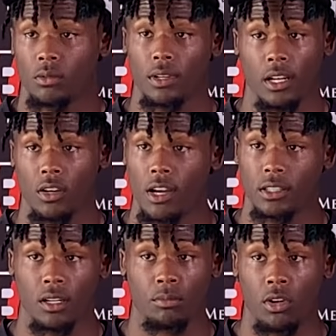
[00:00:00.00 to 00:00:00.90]
we got to go out
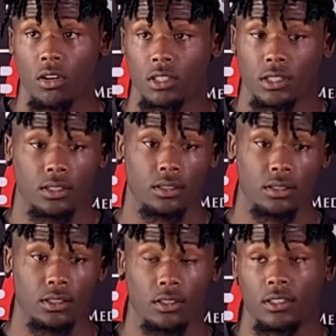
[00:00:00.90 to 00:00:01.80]
there and ball. It's
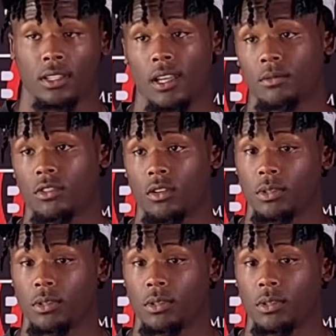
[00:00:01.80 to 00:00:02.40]
our time, you know.